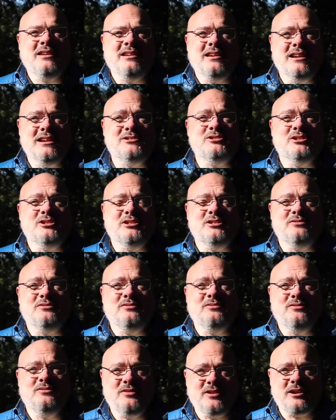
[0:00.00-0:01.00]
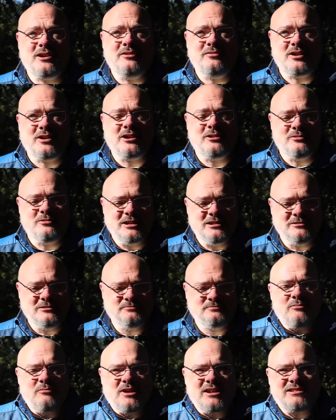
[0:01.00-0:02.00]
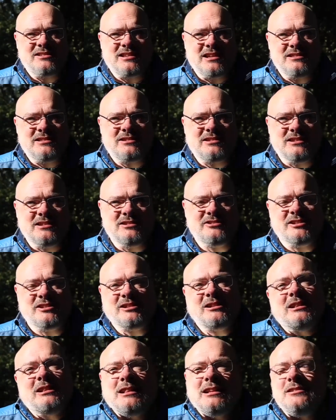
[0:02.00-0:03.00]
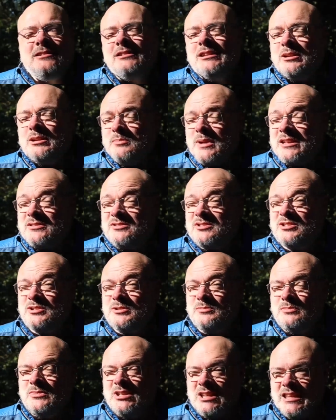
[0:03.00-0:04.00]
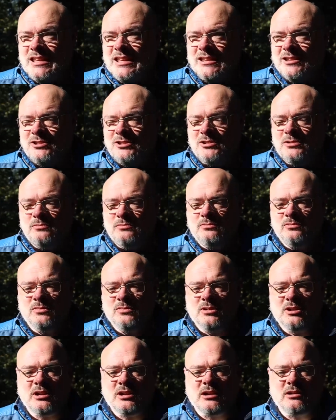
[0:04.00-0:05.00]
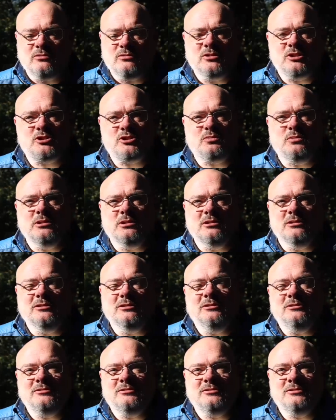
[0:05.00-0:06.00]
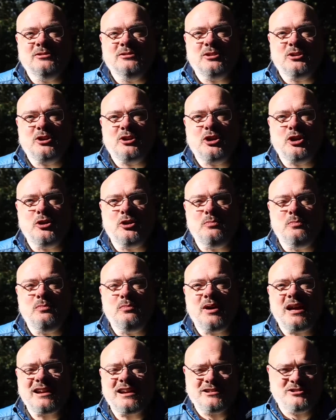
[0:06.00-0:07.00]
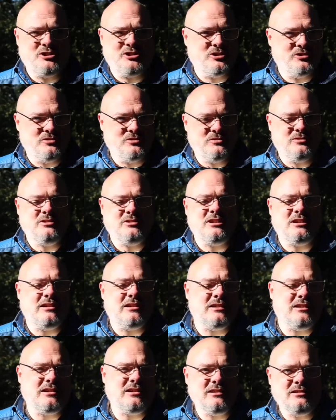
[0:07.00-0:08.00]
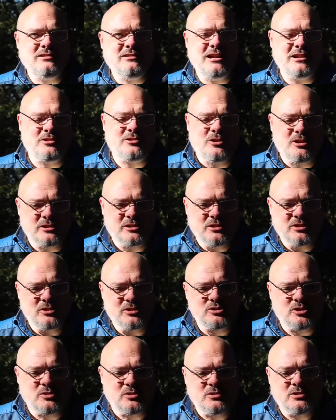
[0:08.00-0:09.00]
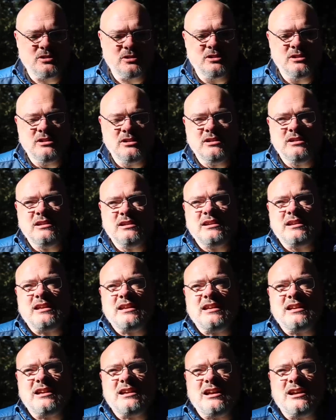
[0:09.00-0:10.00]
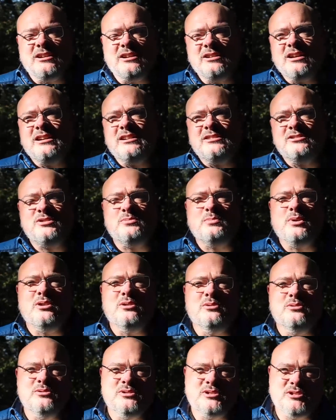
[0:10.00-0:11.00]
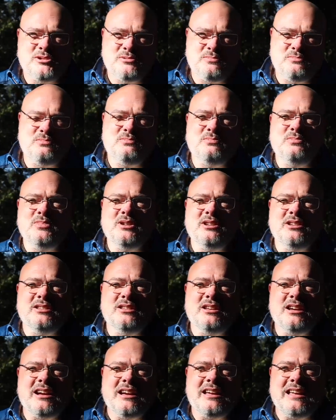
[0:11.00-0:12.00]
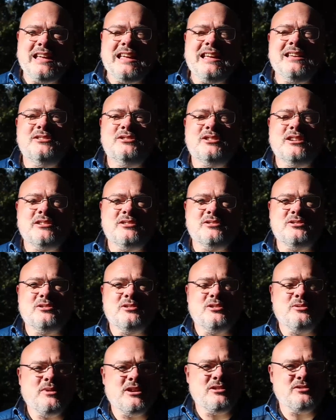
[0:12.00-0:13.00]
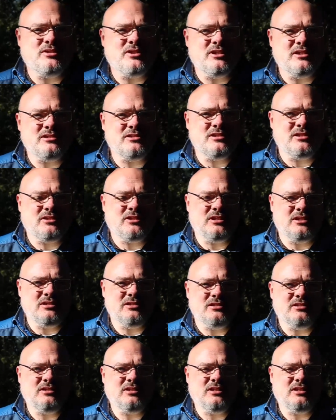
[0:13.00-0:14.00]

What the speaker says: It did very, very well. My sense is it clearly met some need, which we'll come back to later on in the talk. I suppose I hint at a certain amount of this at the